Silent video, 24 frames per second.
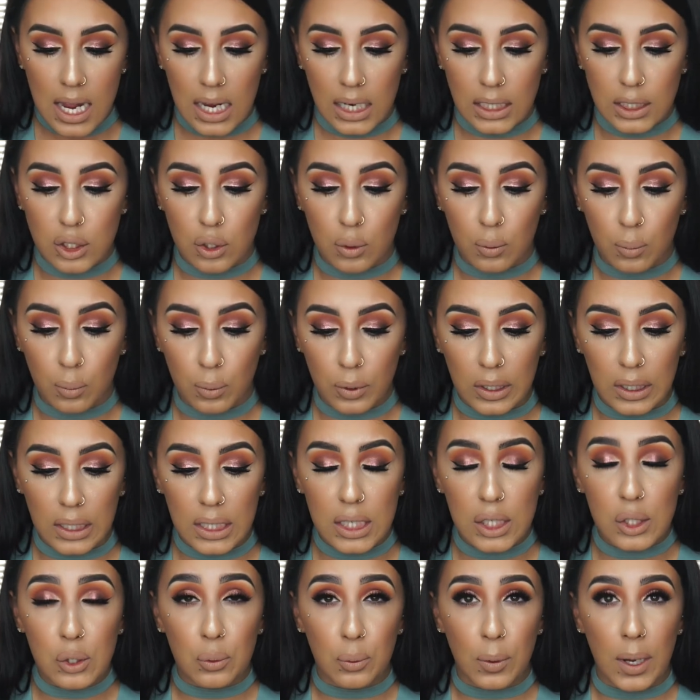It's a
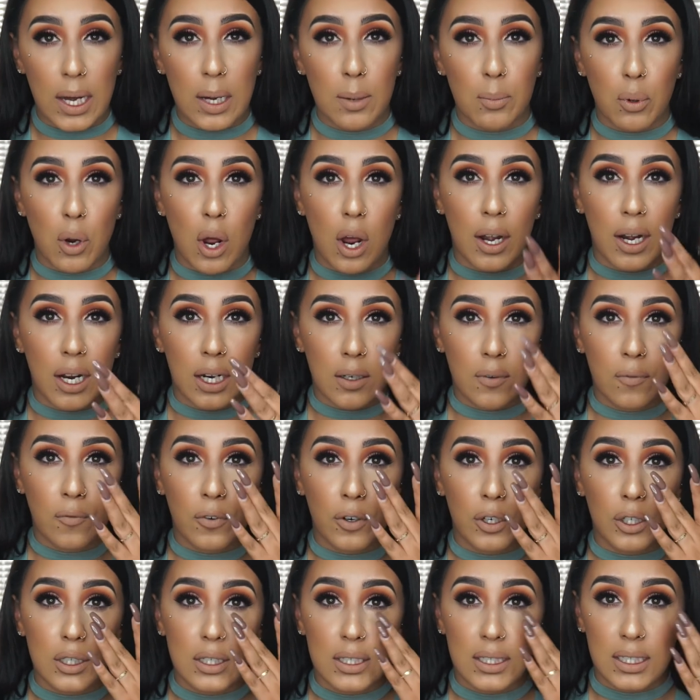really great product
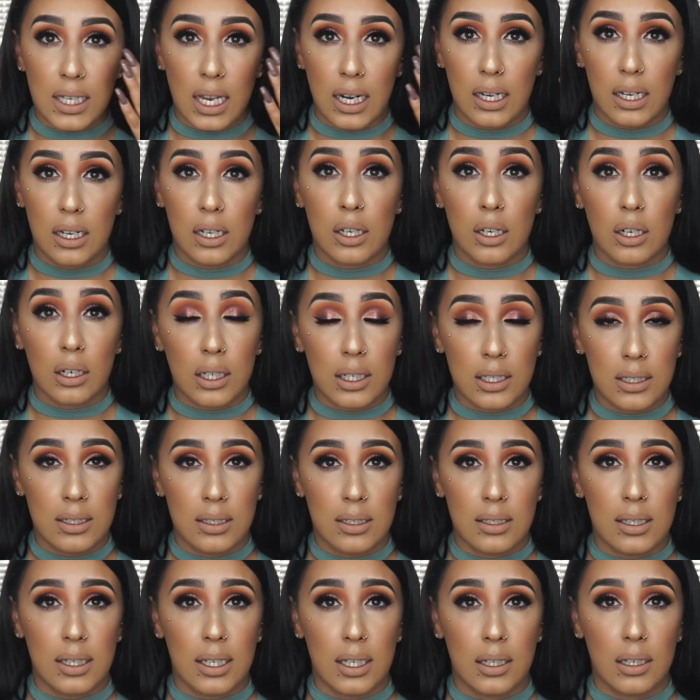for setting your
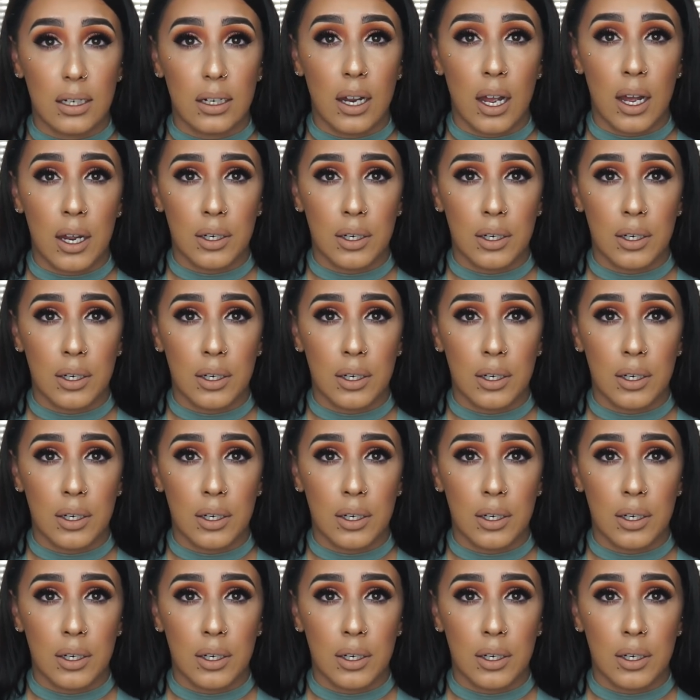concealer